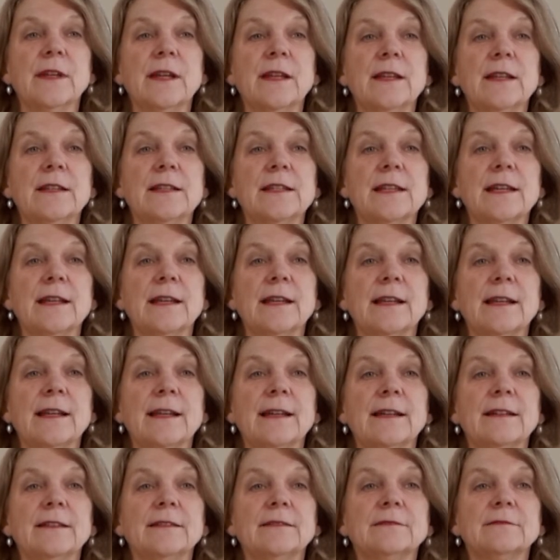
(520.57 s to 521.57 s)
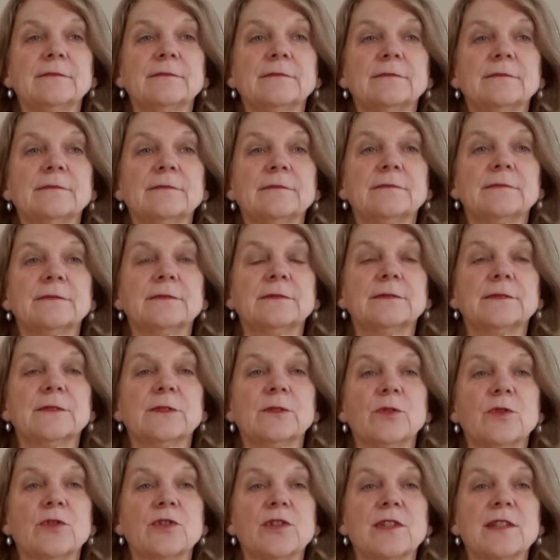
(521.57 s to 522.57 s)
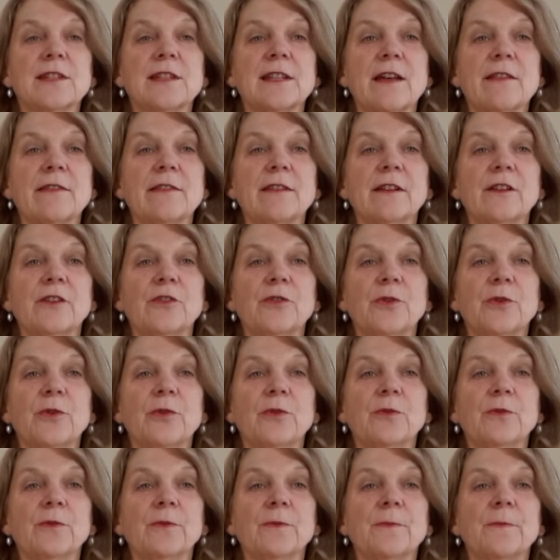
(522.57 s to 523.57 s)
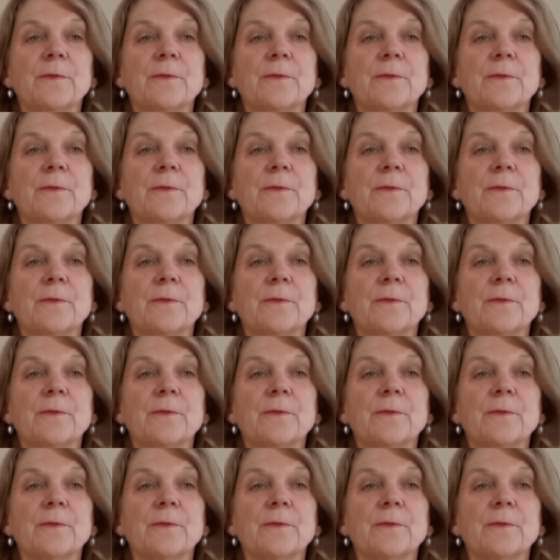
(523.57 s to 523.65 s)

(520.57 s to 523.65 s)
Any tingling or just nothing at all.